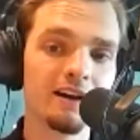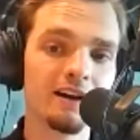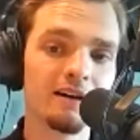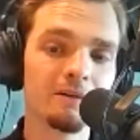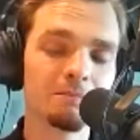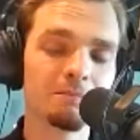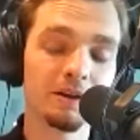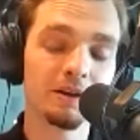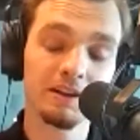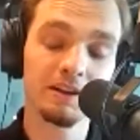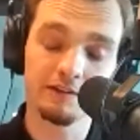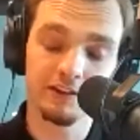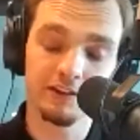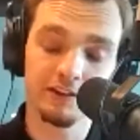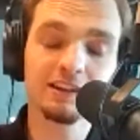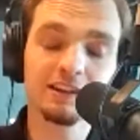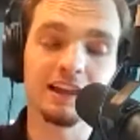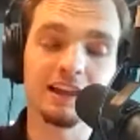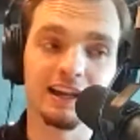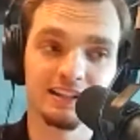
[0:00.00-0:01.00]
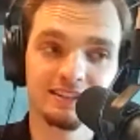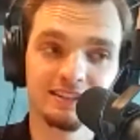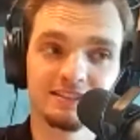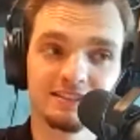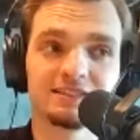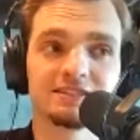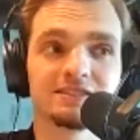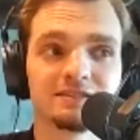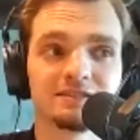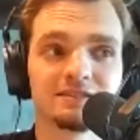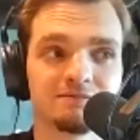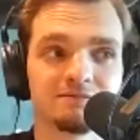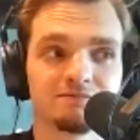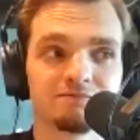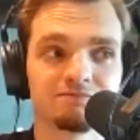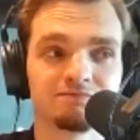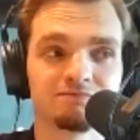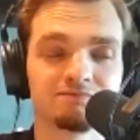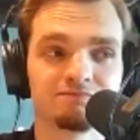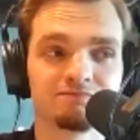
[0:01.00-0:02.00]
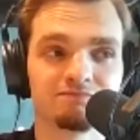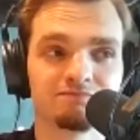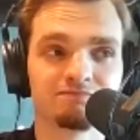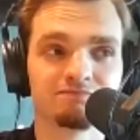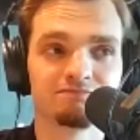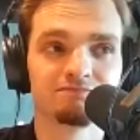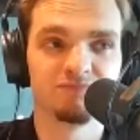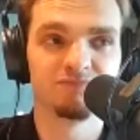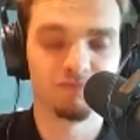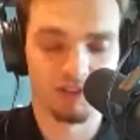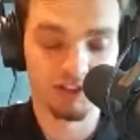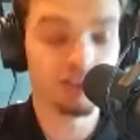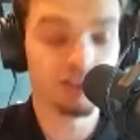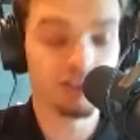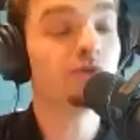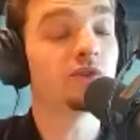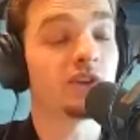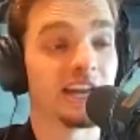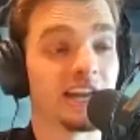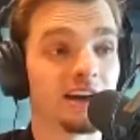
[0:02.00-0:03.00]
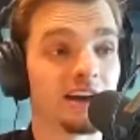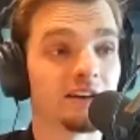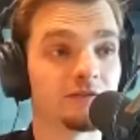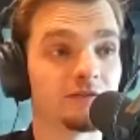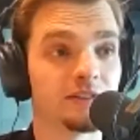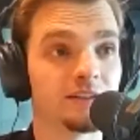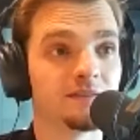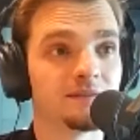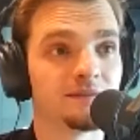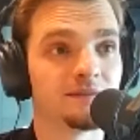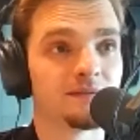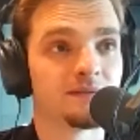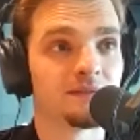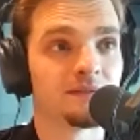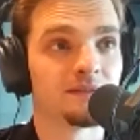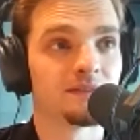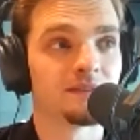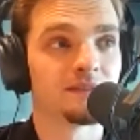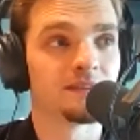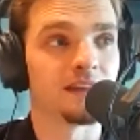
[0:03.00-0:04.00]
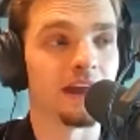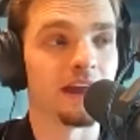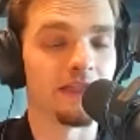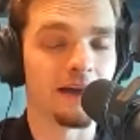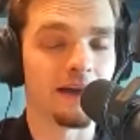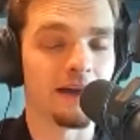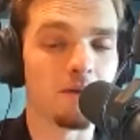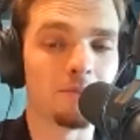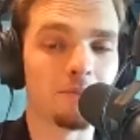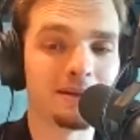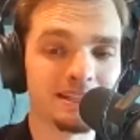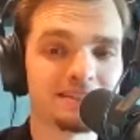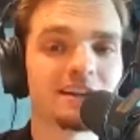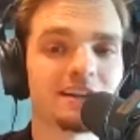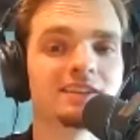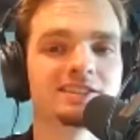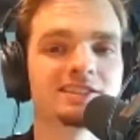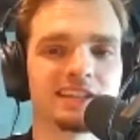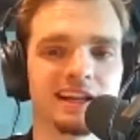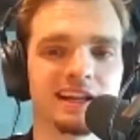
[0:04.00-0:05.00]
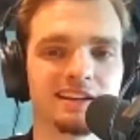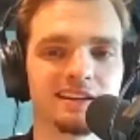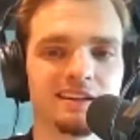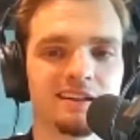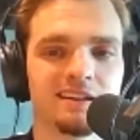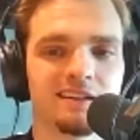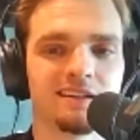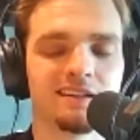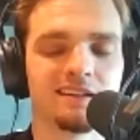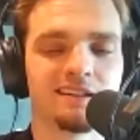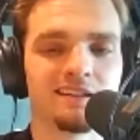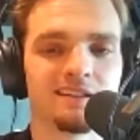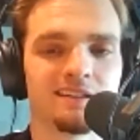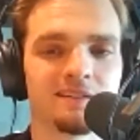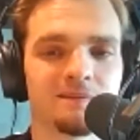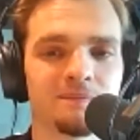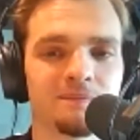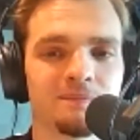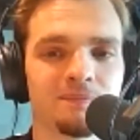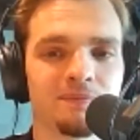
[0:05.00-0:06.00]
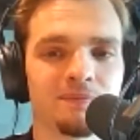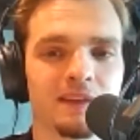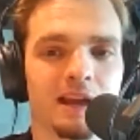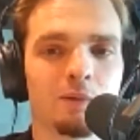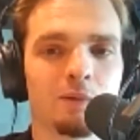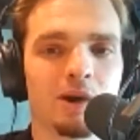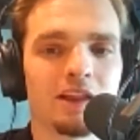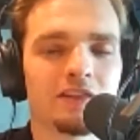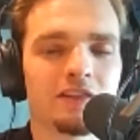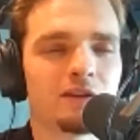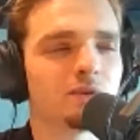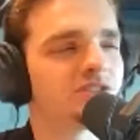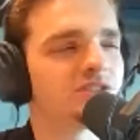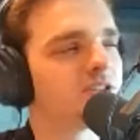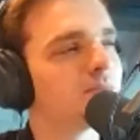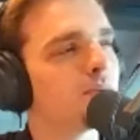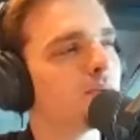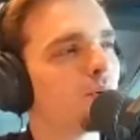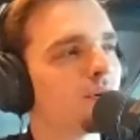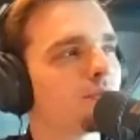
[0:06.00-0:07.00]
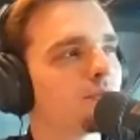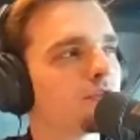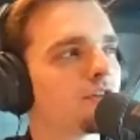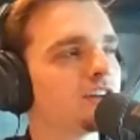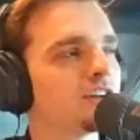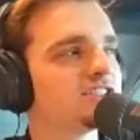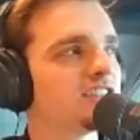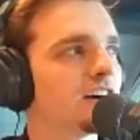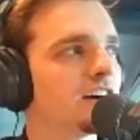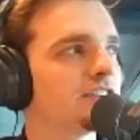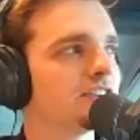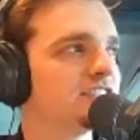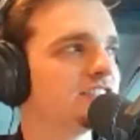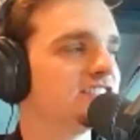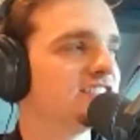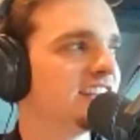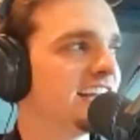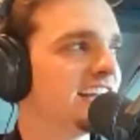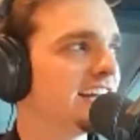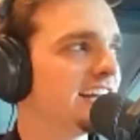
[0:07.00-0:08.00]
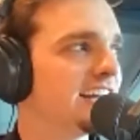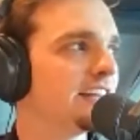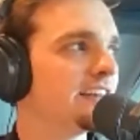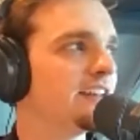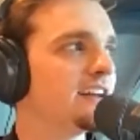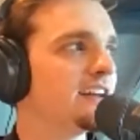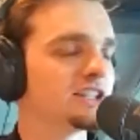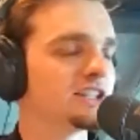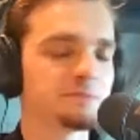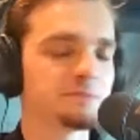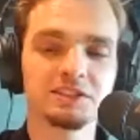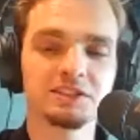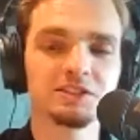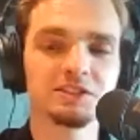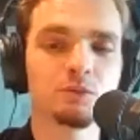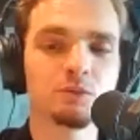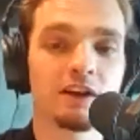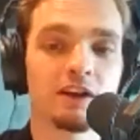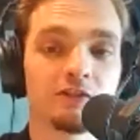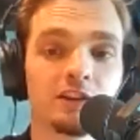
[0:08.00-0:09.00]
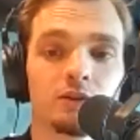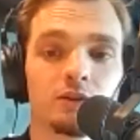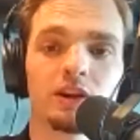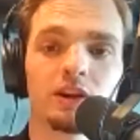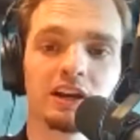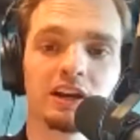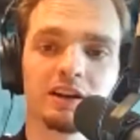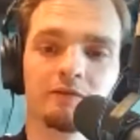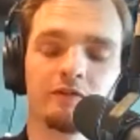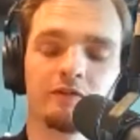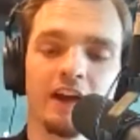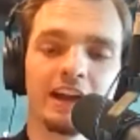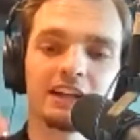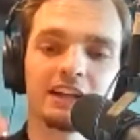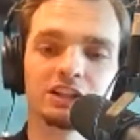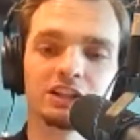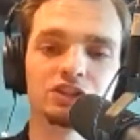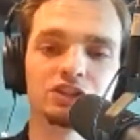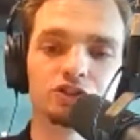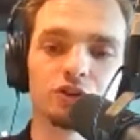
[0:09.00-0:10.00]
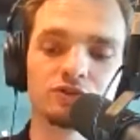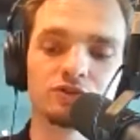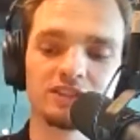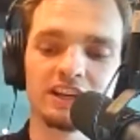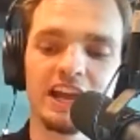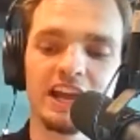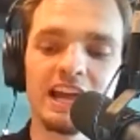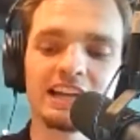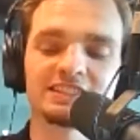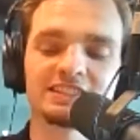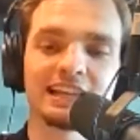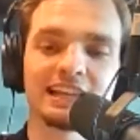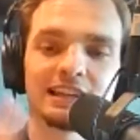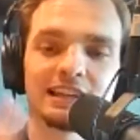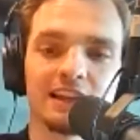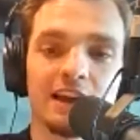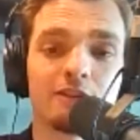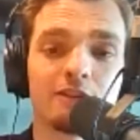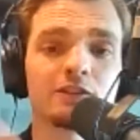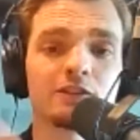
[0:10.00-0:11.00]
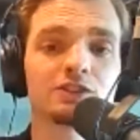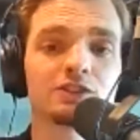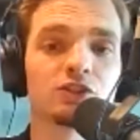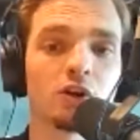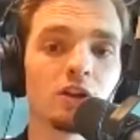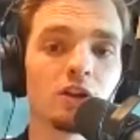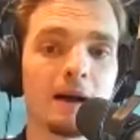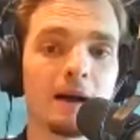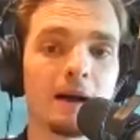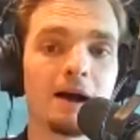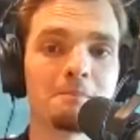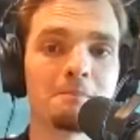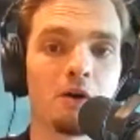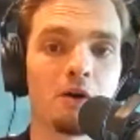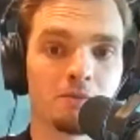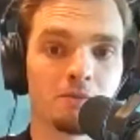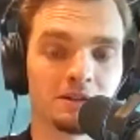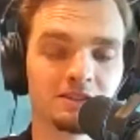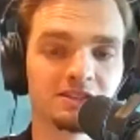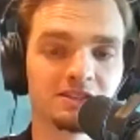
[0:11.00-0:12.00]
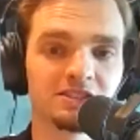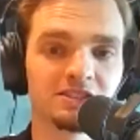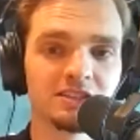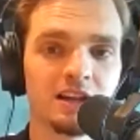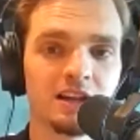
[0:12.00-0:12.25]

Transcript: But nevertheless, you do get out of it, and that moment does end. And what I think what's important for us to understand, especially what I really want to convey in this show today, is that life is all about moments,